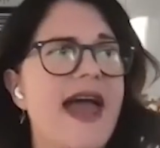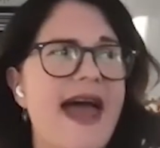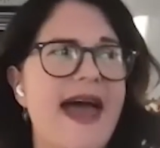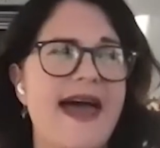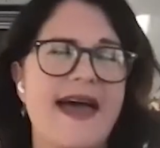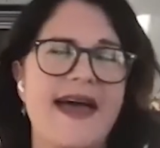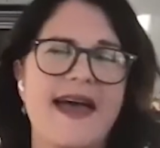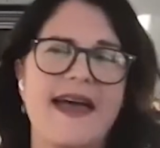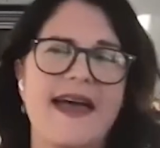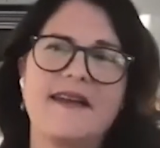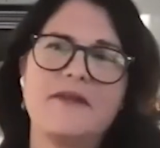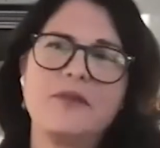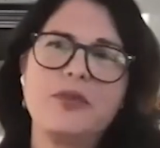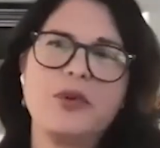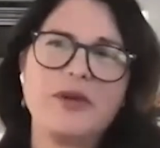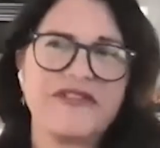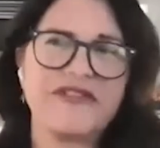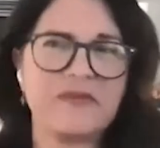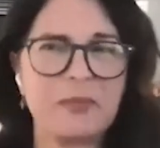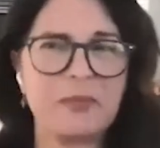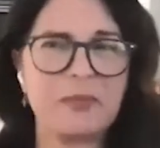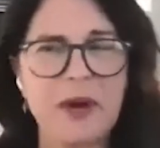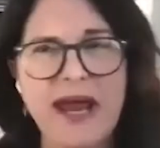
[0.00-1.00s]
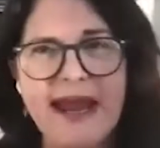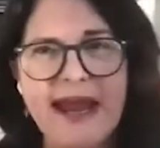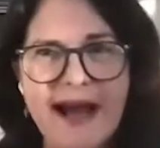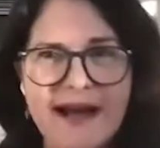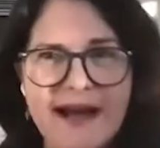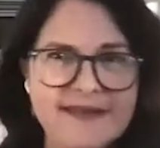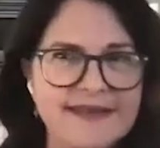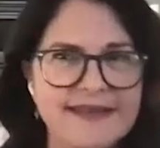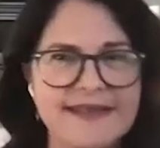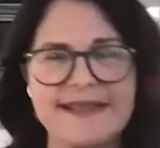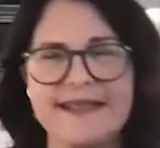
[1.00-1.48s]
And we'll spread
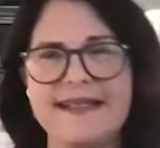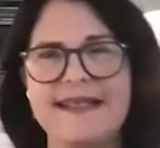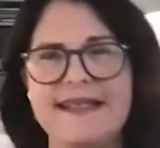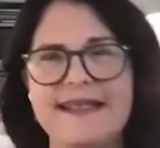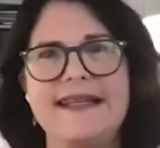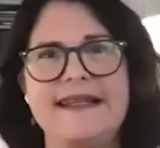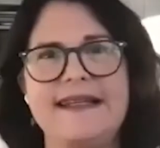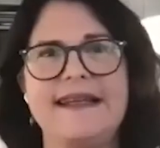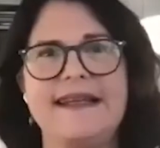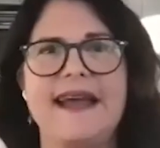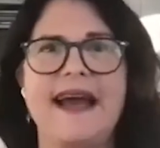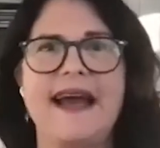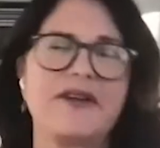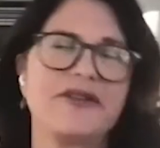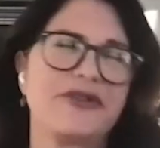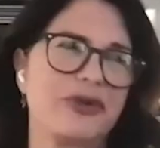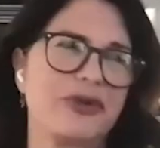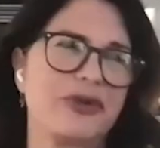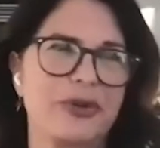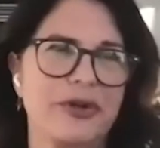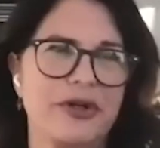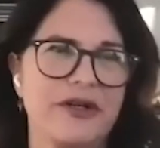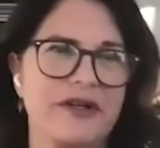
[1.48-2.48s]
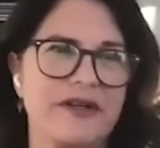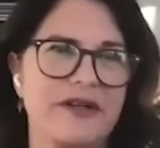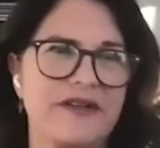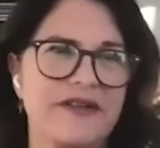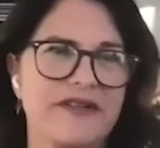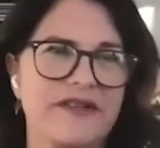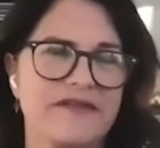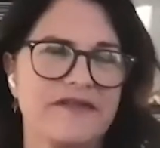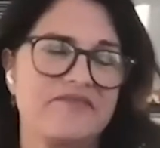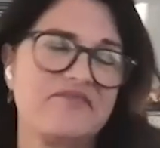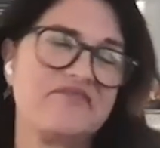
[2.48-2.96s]
out to eat
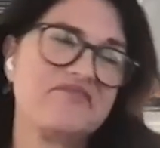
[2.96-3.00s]
outdoors.